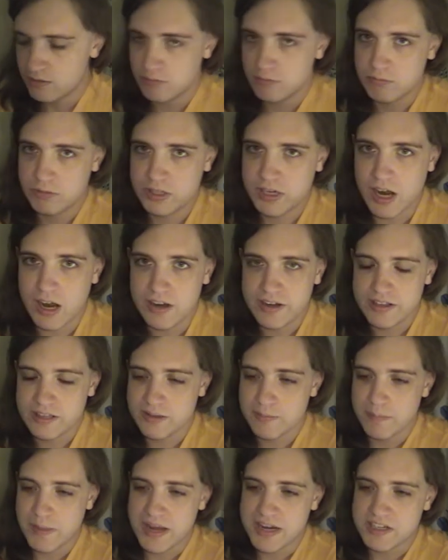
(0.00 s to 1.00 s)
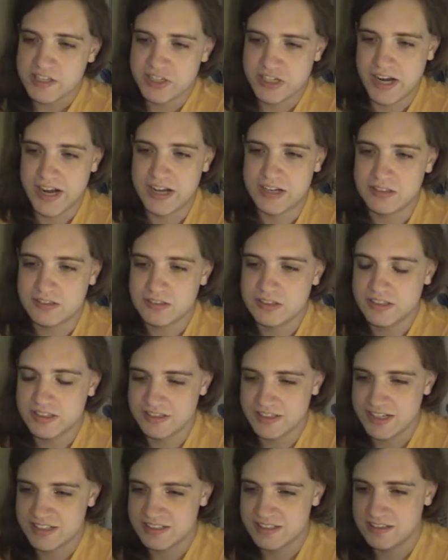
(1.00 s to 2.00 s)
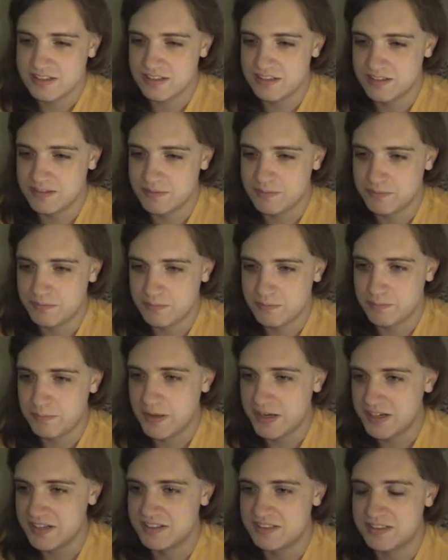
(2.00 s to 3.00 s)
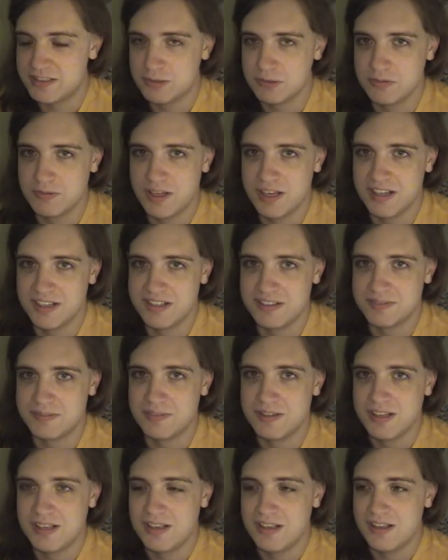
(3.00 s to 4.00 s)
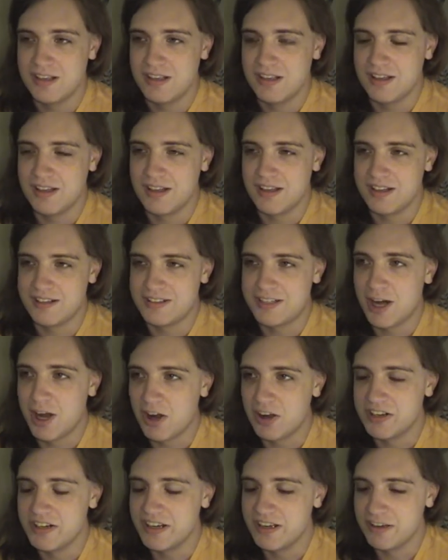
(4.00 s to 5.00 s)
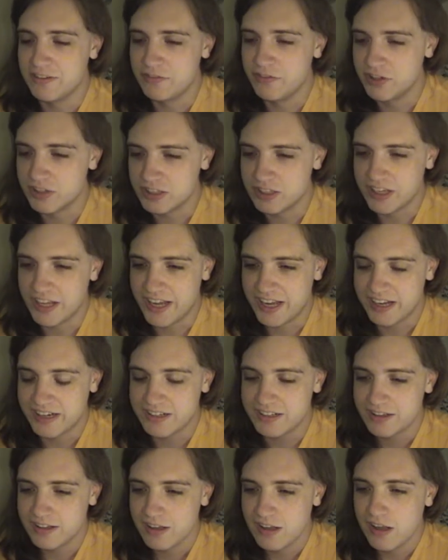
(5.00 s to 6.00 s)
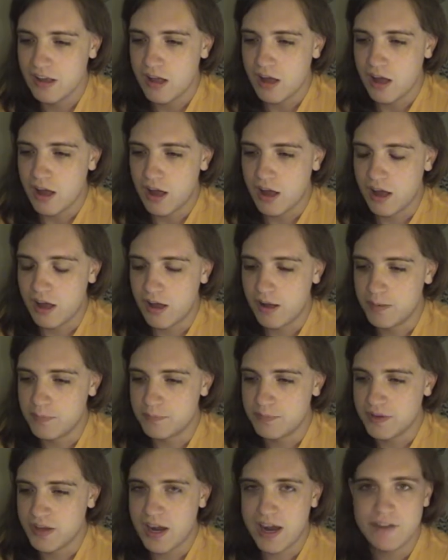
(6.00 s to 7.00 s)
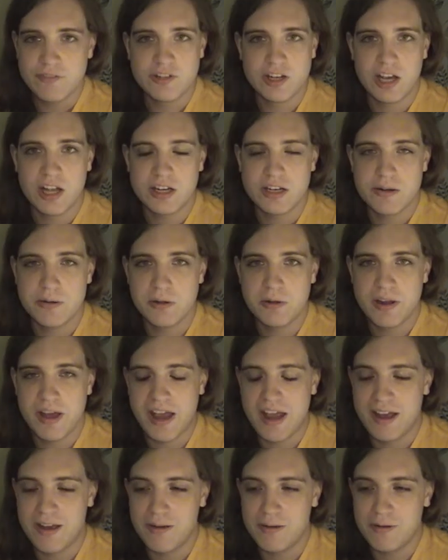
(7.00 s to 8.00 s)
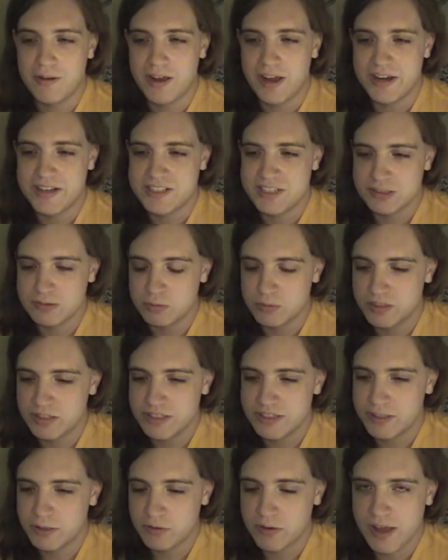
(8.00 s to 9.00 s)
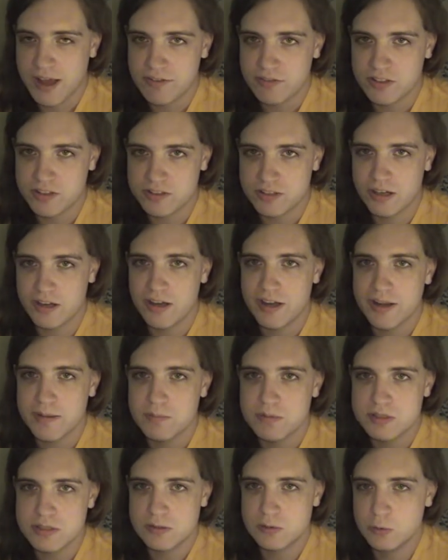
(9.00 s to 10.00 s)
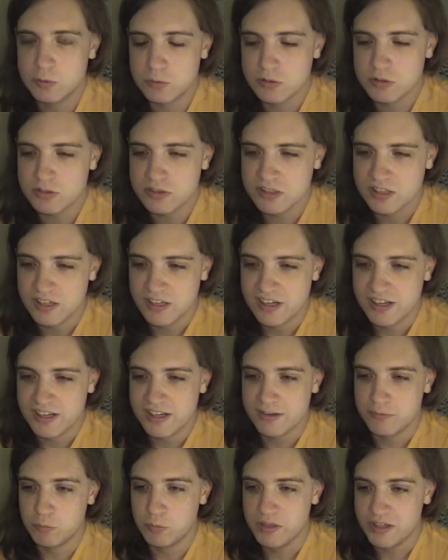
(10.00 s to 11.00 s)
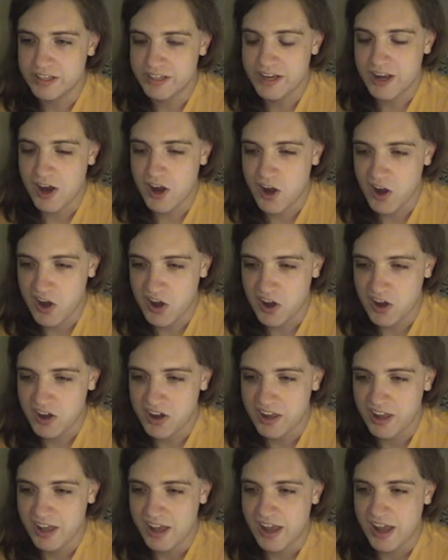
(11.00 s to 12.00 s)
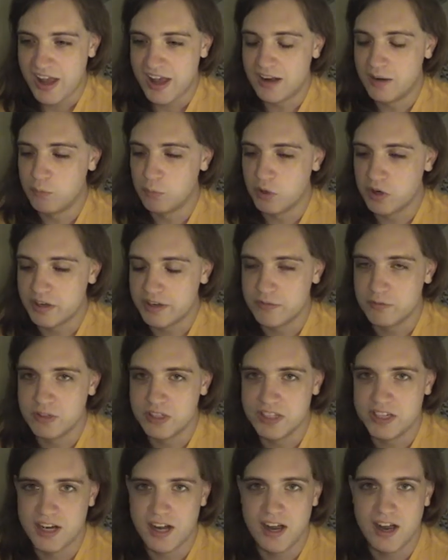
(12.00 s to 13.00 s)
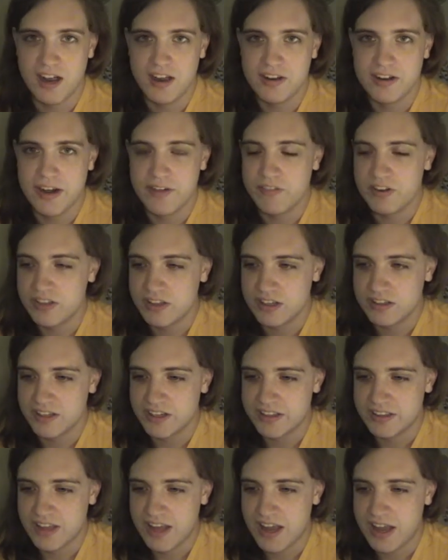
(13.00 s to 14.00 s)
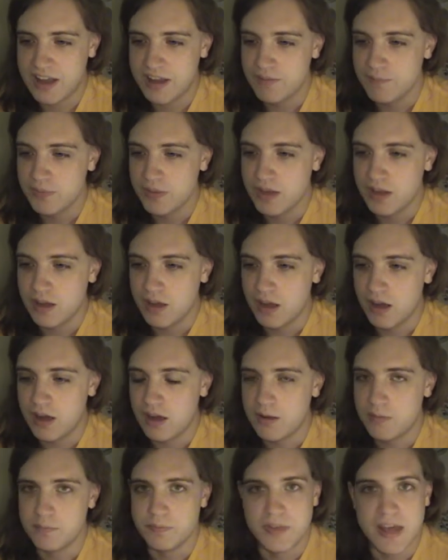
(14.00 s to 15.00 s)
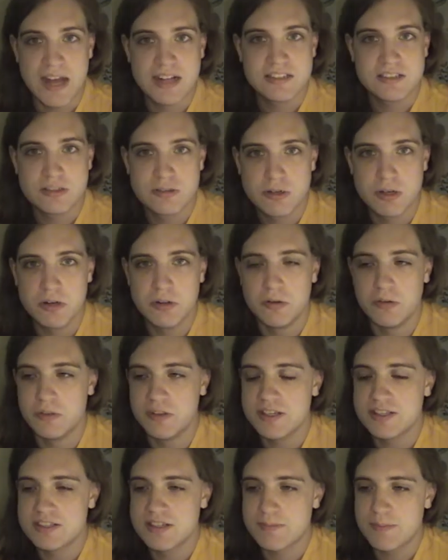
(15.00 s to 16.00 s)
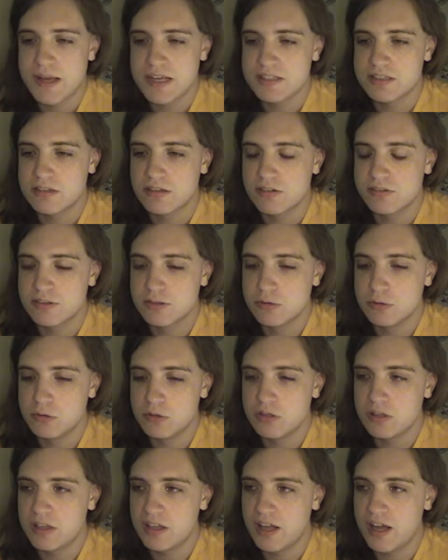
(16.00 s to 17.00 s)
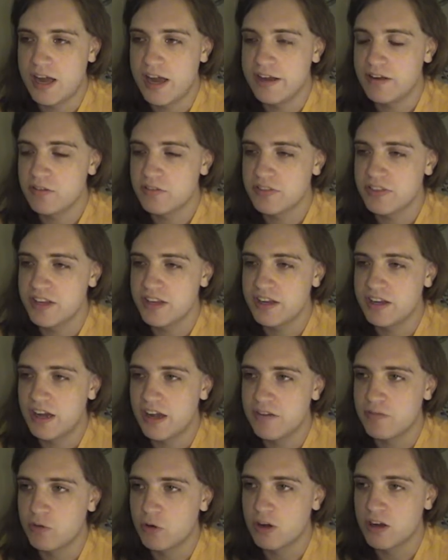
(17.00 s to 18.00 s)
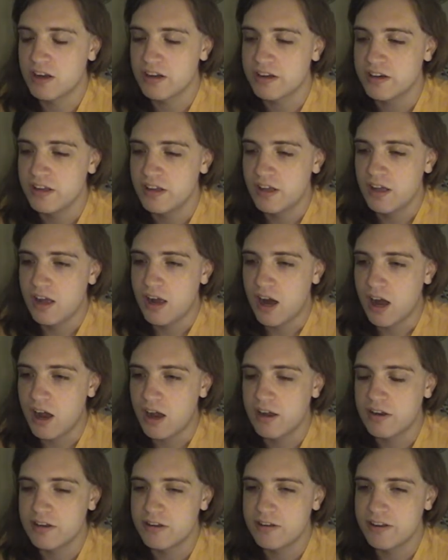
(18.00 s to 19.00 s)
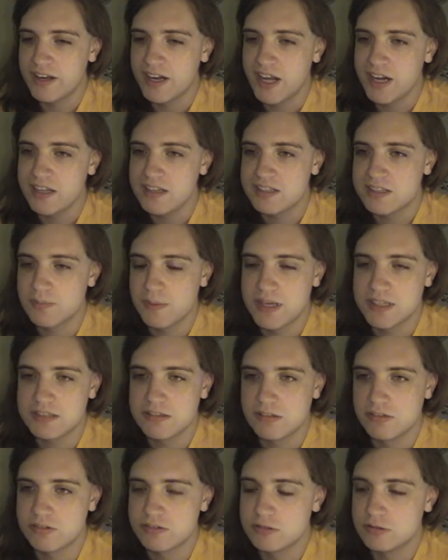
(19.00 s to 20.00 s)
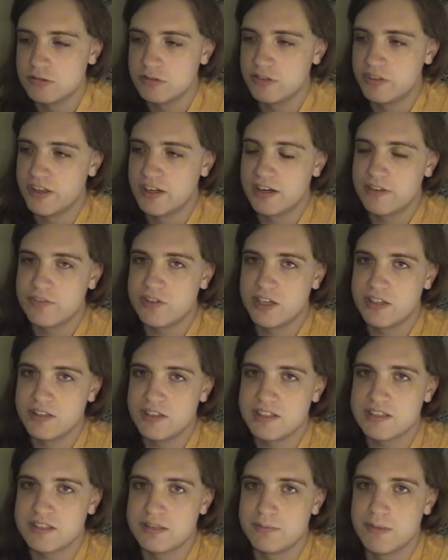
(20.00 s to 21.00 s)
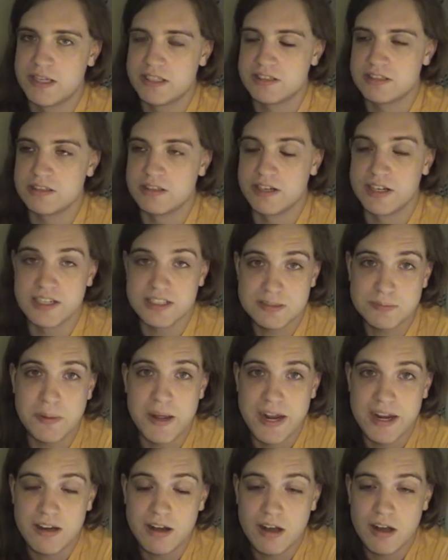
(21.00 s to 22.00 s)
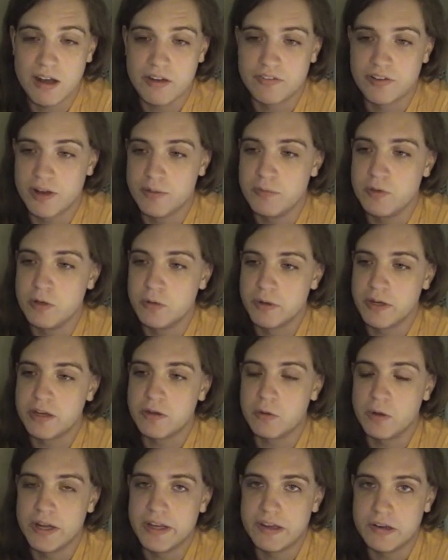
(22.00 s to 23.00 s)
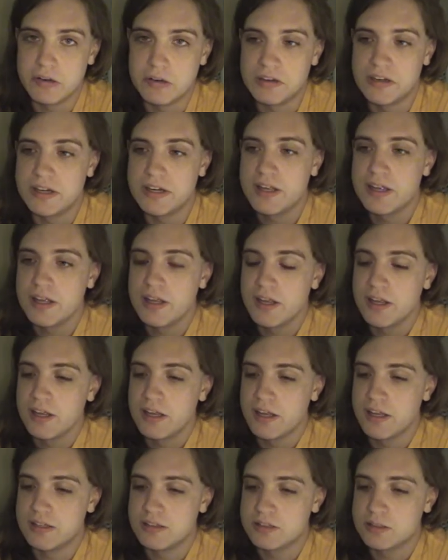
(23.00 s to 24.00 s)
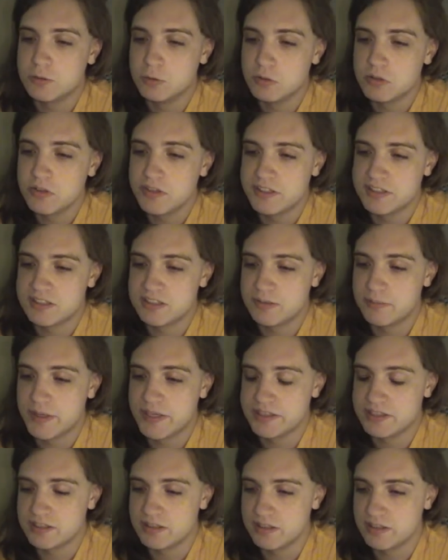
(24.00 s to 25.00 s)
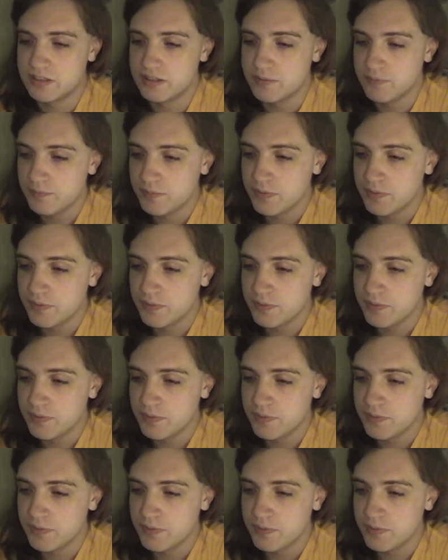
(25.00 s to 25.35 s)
Regarding the main channel, because that's the biggest target of neglect, I've talked about how I just really don't have the time. School's really hard, and I'm working really hard and everything like that. That's true. This semester of school, I don't think I've worked harder in any semester of school than I've done this semester, and it's paid off. I'm doing quite good in school this semester.